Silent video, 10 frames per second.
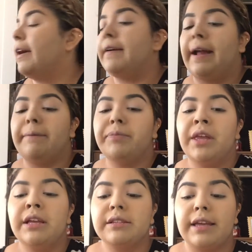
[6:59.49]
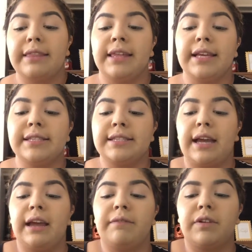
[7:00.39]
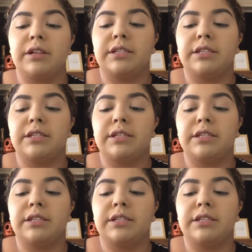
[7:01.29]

Alright, so I think it's time for